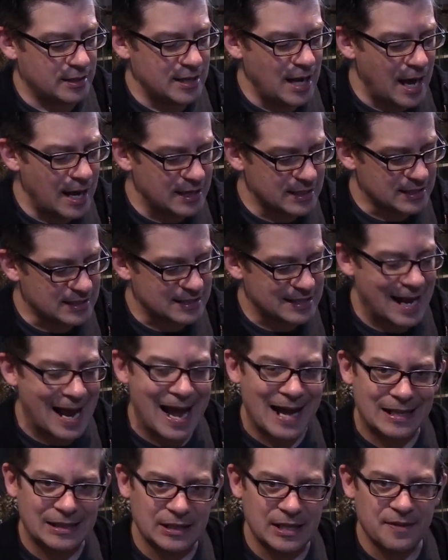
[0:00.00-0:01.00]
Not
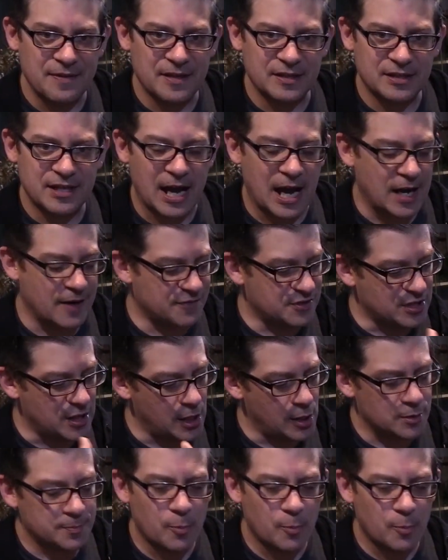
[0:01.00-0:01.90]
exactly this kind of skull.